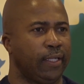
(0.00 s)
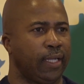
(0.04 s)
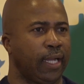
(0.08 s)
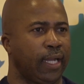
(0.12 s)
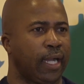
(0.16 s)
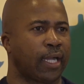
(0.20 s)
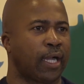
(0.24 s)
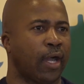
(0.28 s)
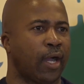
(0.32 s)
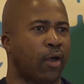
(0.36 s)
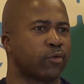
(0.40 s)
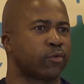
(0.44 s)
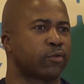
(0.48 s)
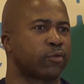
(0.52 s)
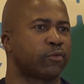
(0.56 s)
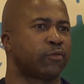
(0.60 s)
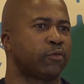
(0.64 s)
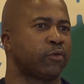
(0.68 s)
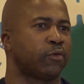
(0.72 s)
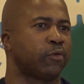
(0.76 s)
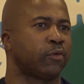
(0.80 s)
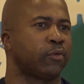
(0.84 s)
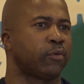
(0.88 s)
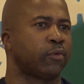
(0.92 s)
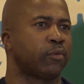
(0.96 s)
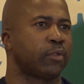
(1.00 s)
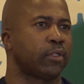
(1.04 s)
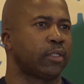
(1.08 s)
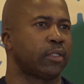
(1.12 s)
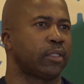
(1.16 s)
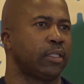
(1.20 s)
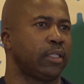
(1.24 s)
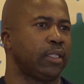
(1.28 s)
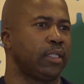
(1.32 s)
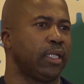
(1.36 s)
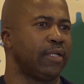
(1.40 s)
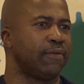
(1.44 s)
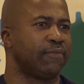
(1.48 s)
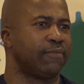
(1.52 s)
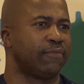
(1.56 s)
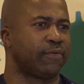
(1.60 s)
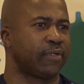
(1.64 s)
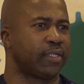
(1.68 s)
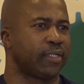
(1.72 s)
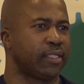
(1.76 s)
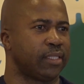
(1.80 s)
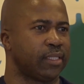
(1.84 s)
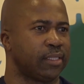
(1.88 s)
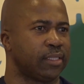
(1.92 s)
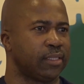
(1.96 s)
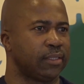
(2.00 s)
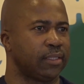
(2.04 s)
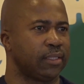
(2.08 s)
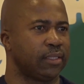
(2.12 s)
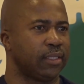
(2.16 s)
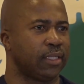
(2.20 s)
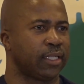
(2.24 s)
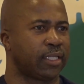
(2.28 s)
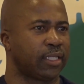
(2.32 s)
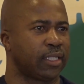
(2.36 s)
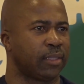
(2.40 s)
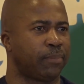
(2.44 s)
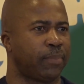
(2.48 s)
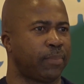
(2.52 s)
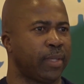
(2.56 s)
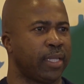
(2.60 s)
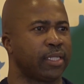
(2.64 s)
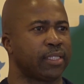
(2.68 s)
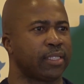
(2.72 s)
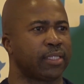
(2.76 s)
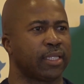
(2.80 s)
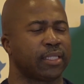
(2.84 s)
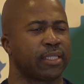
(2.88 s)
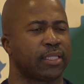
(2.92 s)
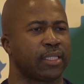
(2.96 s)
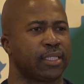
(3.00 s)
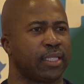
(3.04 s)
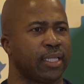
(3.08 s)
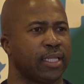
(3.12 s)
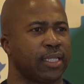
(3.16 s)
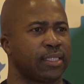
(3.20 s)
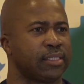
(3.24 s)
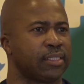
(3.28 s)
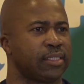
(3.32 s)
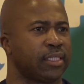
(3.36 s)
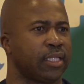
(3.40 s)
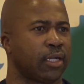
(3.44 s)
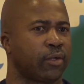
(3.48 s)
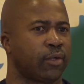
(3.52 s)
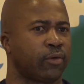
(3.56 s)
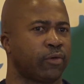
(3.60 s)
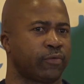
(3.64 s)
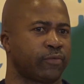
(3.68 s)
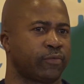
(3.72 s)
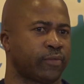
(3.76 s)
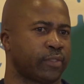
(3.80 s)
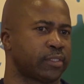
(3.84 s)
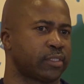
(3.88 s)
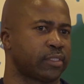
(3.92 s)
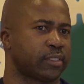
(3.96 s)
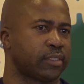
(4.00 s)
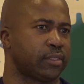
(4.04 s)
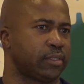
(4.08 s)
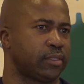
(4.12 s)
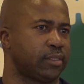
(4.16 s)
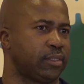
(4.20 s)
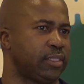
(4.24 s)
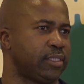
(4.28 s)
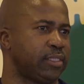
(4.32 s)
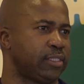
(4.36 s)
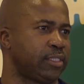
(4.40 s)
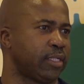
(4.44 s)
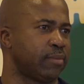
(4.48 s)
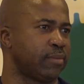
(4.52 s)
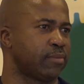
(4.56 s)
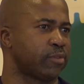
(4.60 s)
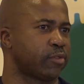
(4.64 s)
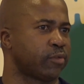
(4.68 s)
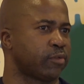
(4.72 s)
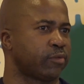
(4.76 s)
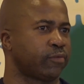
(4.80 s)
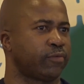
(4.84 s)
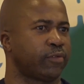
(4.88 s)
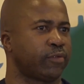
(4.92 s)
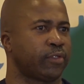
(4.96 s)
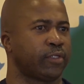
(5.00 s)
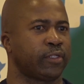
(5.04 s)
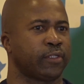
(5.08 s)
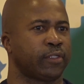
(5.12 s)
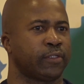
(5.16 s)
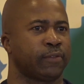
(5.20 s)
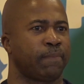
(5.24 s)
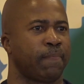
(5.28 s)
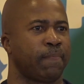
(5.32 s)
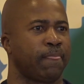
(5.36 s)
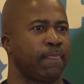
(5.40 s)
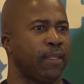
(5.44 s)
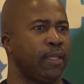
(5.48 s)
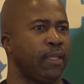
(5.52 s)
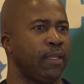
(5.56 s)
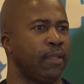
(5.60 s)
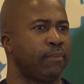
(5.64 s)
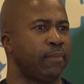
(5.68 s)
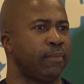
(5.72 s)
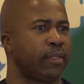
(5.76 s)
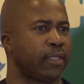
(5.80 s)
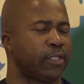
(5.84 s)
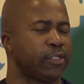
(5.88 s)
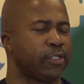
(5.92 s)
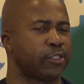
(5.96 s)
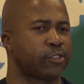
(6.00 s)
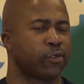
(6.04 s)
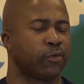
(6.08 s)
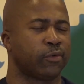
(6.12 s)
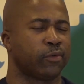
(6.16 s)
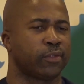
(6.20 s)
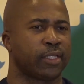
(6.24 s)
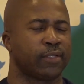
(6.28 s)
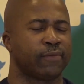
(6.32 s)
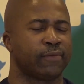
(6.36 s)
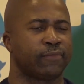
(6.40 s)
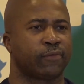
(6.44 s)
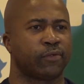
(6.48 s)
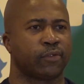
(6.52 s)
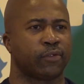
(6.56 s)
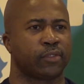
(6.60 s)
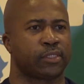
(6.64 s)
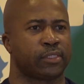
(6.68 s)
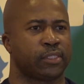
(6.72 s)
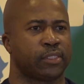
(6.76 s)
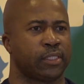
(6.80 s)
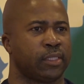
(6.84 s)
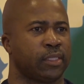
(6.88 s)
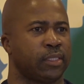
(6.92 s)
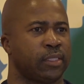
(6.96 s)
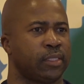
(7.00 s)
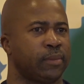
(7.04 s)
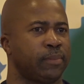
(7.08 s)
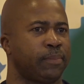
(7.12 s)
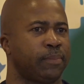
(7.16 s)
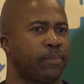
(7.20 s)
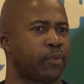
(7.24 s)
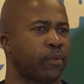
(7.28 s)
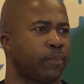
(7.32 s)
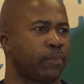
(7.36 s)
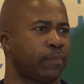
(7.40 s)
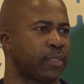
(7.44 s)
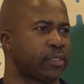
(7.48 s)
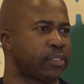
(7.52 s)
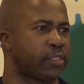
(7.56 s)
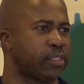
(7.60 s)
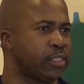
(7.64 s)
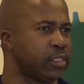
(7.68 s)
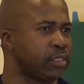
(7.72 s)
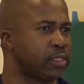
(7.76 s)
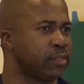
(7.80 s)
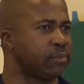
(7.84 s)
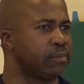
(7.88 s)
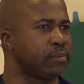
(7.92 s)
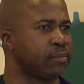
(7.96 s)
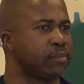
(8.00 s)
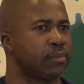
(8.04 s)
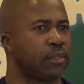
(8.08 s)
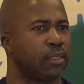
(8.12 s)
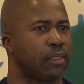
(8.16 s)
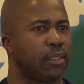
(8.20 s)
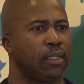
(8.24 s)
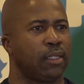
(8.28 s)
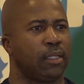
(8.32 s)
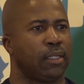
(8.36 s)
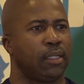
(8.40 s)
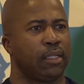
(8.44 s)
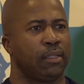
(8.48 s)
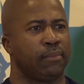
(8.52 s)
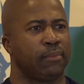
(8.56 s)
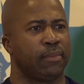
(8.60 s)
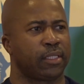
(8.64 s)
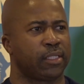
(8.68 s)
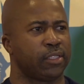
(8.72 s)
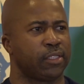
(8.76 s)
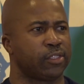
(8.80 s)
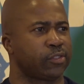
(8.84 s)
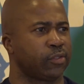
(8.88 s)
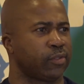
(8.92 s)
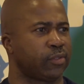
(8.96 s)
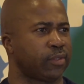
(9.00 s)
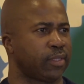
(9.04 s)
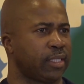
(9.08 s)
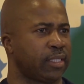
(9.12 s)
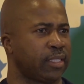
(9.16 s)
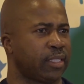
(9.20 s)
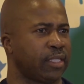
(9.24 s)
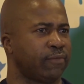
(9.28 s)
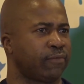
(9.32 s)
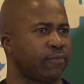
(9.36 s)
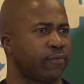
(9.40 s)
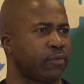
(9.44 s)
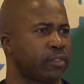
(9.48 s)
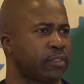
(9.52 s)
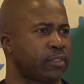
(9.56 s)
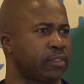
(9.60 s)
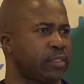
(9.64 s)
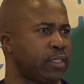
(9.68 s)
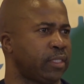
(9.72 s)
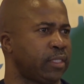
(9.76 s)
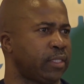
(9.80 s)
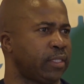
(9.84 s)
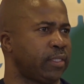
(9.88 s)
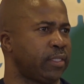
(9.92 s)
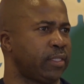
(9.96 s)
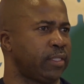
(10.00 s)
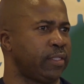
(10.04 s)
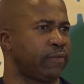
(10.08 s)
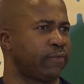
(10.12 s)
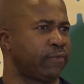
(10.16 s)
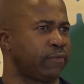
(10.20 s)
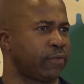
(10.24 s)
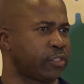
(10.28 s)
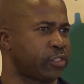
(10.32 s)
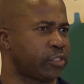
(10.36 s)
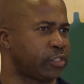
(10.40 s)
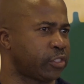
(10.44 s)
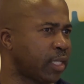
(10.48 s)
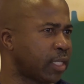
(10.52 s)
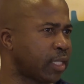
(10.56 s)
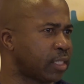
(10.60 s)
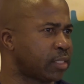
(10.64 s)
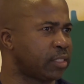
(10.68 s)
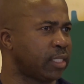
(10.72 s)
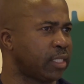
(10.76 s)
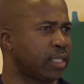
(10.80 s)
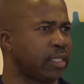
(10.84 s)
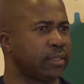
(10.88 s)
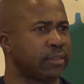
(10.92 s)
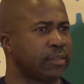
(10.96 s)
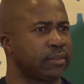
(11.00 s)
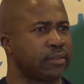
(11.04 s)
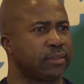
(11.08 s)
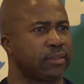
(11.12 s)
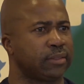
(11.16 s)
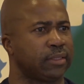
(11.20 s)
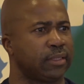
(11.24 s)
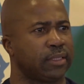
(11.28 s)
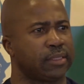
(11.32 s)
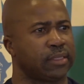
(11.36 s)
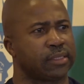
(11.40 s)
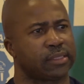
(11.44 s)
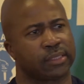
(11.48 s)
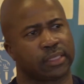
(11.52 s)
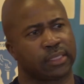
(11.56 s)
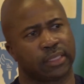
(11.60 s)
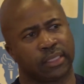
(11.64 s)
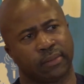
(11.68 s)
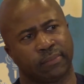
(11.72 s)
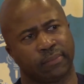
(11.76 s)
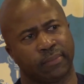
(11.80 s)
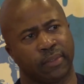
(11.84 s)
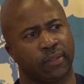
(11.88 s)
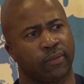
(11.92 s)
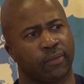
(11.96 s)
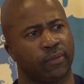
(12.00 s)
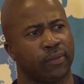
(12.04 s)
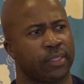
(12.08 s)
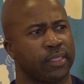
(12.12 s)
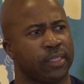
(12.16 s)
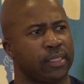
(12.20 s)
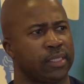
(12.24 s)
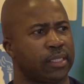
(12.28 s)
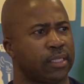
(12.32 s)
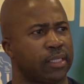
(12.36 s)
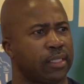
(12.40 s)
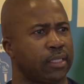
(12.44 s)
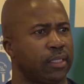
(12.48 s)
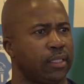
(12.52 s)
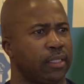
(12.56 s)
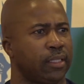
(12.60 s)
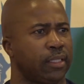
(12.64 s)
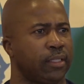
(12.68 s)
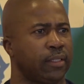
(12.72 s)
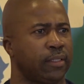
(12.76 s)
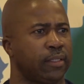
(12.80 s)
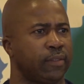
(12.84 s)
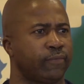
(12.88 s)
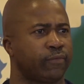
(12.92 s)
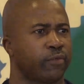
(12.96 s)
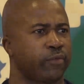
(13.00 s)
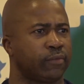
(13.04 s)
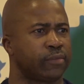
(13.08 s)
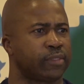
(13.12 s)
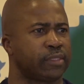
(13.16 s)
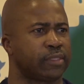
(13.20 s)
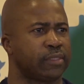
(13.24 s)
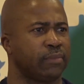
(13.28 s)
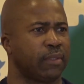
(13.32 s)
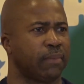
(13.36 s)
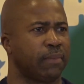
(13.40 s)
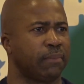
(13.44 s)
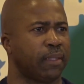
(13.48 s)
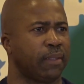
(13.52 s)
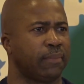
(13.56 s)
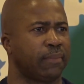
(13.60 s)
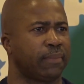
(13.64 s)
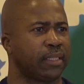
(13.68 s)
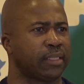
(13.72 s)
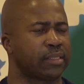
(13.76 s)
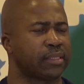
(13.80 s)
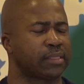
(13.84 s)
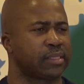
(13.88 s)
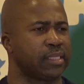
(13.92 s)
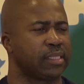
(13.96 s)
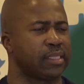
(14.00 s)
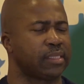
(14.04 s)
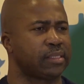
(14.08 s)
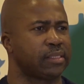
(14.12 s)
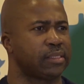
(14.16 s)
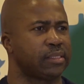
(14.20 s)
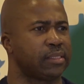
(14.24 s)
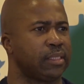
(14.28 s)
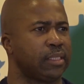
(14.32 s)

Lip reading: account for every little penny that they get in their coffers in terms of making sure they've got a proper team, making sure that they've got infrastructure, as my colleague from Simba, Babra, has said.